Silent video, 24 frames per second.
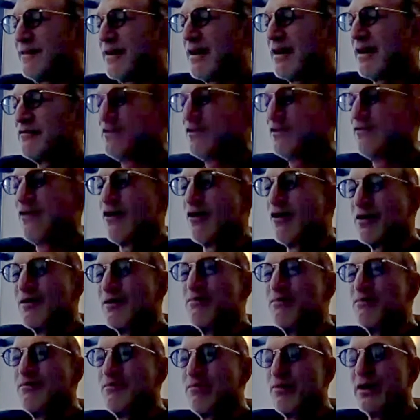devoted
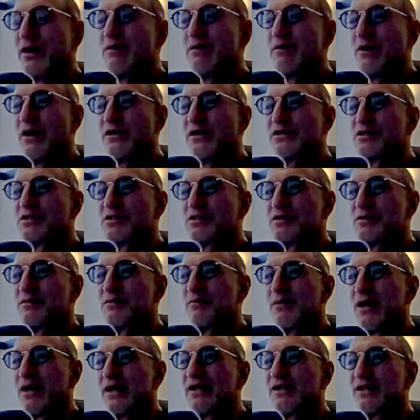pretty much
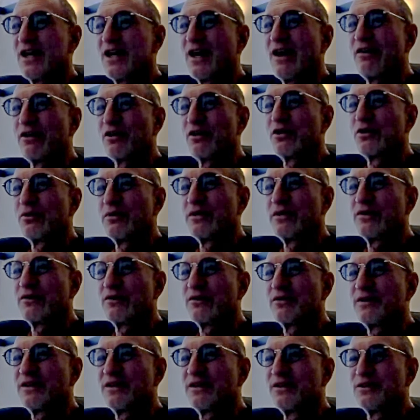my entire career
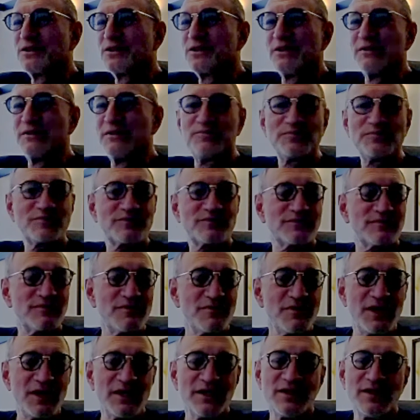to Hilldun.
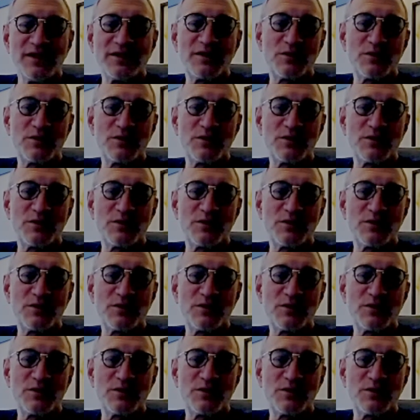It